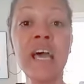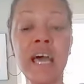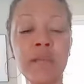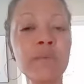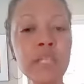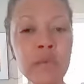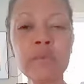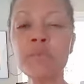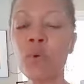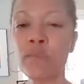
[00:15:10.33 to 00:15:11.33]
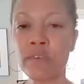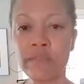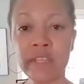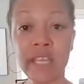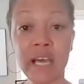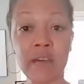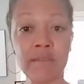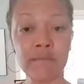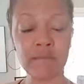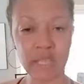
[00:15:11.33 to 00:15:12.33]
And really, it was more of a feeling how I,
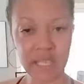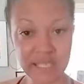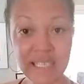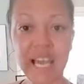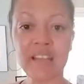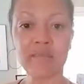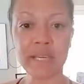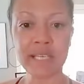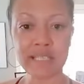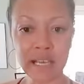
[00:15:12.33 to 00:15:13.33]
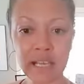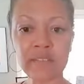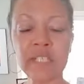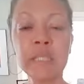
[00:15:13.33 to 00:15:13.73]
inside of myself.